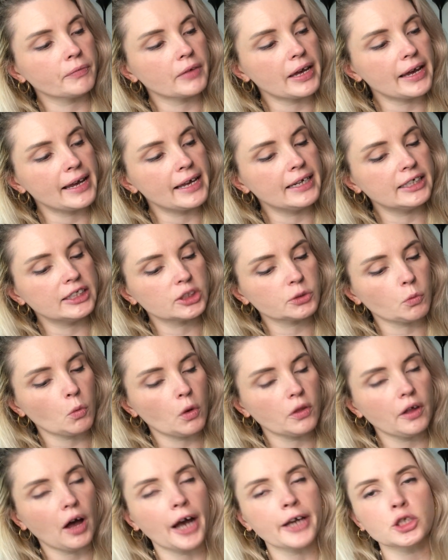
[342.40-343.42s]
is
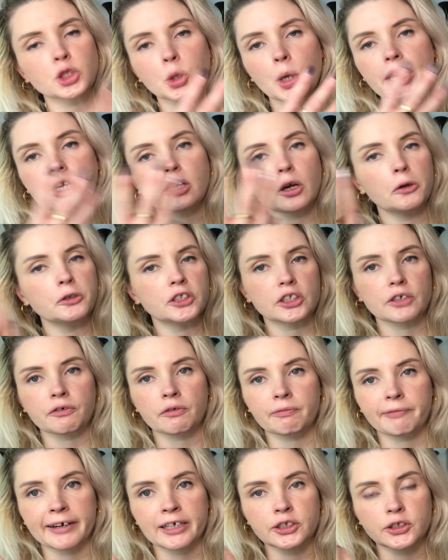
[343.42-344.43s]
one I tried loads of
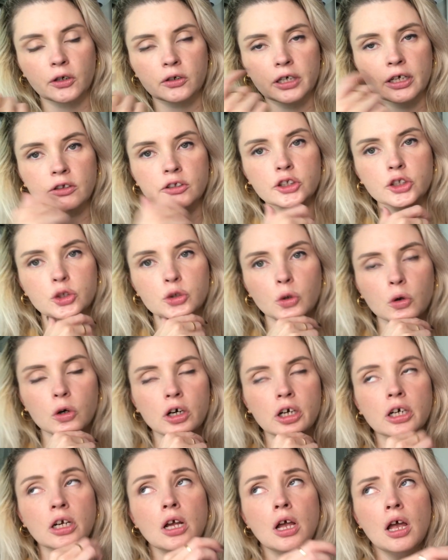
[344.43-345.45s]
different rings on in the
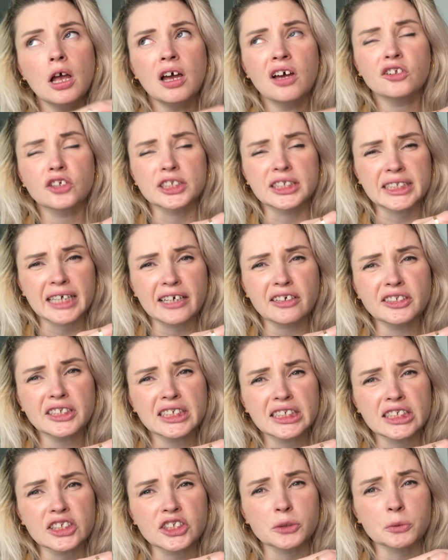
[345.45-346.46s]
store. The sales
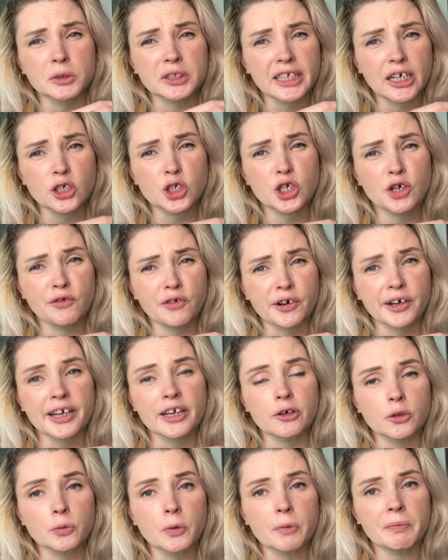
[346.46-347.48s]
assistant was actually very
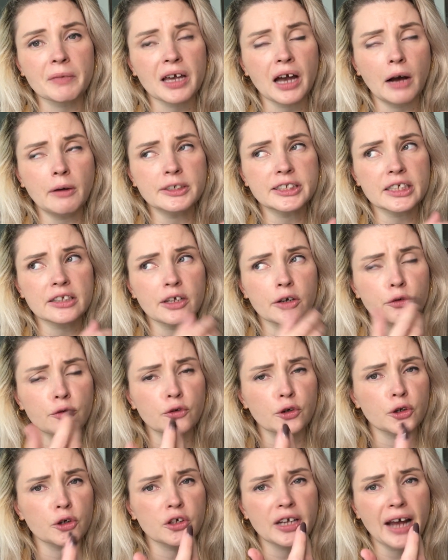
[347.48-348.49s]
good with me. I was in there
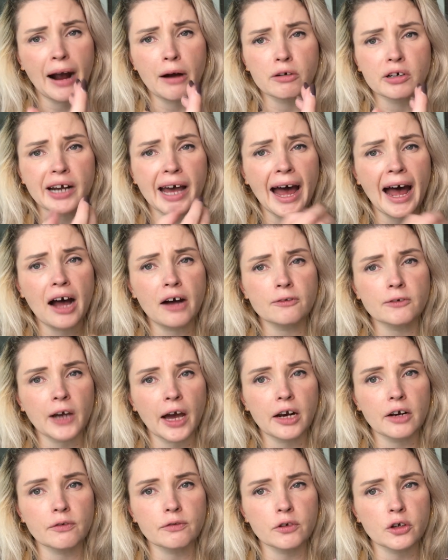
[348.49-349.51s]
for a good hour and a half,
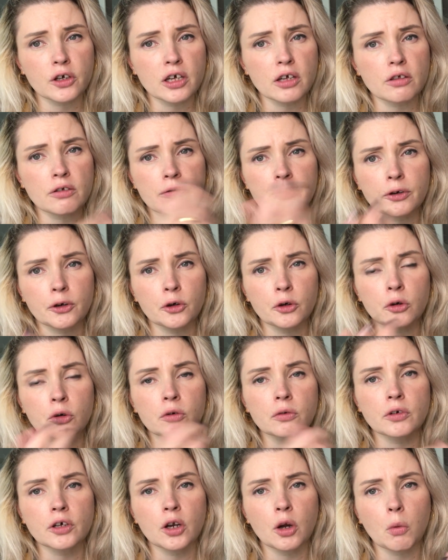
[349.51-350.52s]
kind of looking
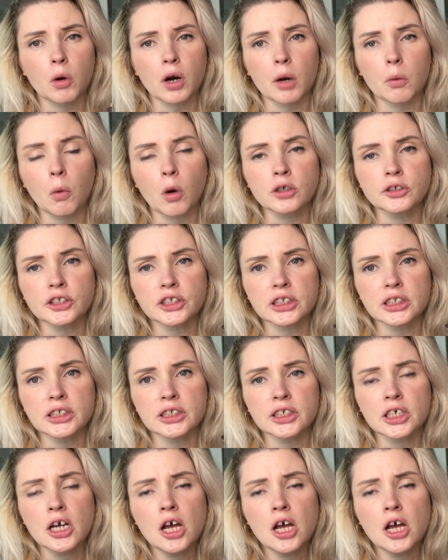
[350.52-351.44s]
through, you know, what I wanted.